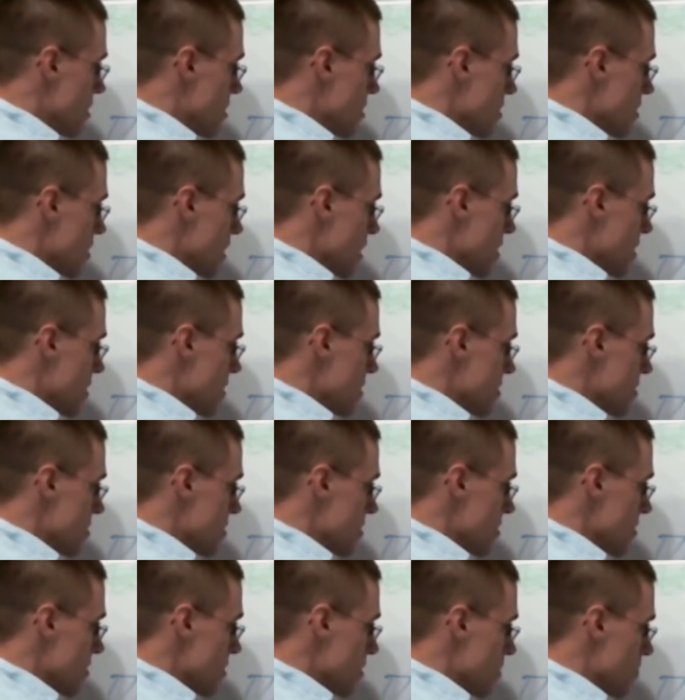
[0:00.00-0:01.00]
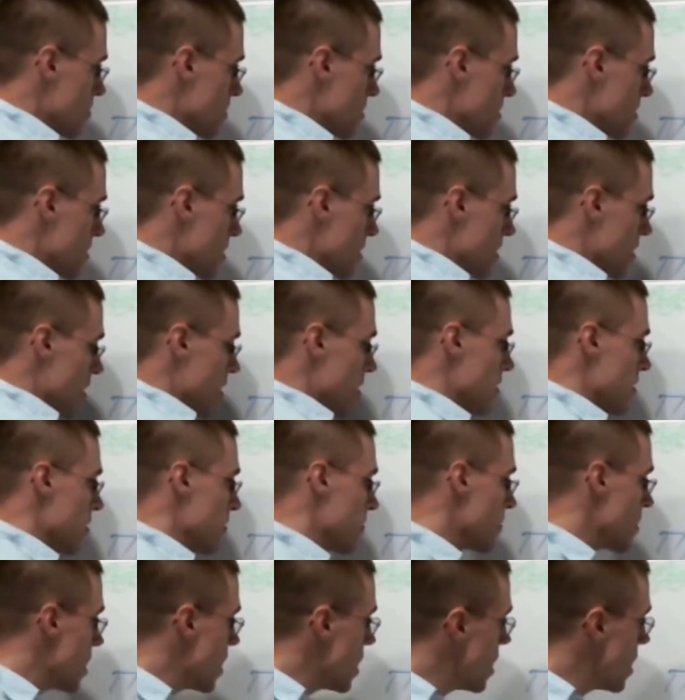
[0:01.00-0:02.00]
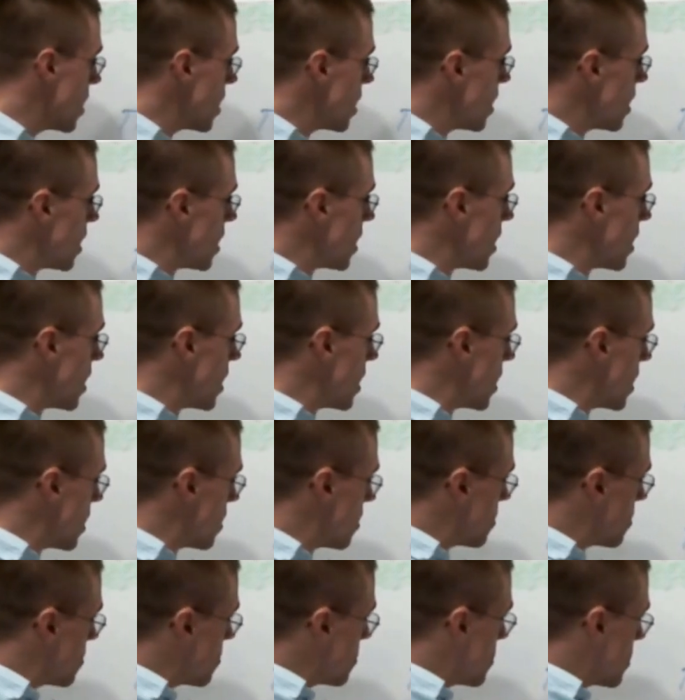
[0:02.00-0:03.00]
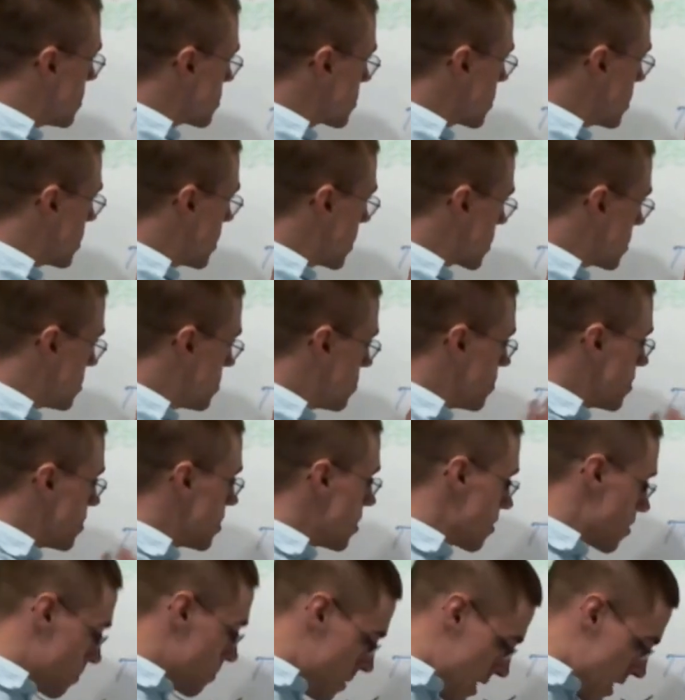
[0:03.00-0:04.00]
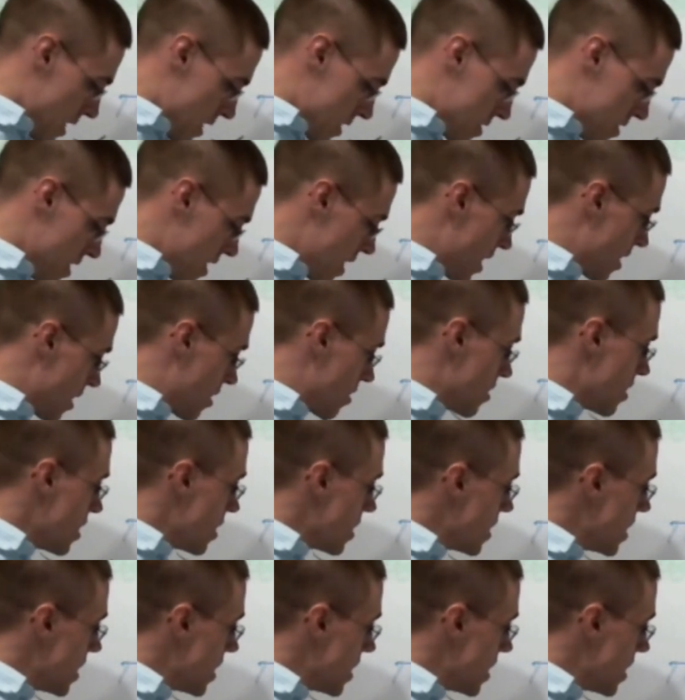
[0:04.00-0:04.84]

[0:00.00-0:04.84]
Okay, this is a little pulley there, and it's connected to another box there.